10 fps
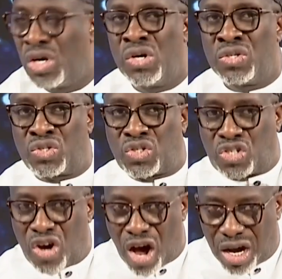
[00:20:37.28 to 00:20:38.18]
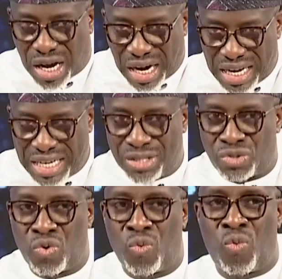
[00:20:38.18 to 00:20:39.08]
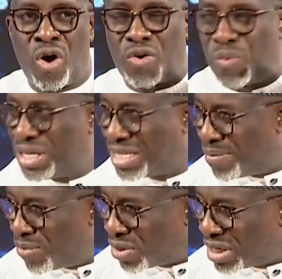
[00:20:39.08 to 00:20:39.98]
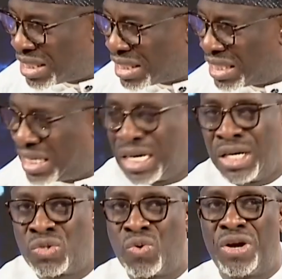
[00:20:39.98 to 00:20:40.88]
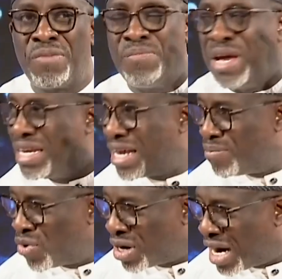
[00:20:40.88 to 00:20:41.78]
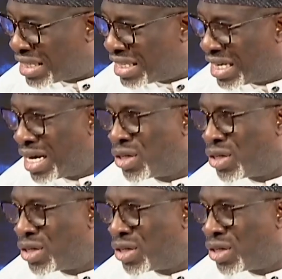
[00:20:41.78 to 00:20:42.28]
struggling to work with democracy, to remain democratic,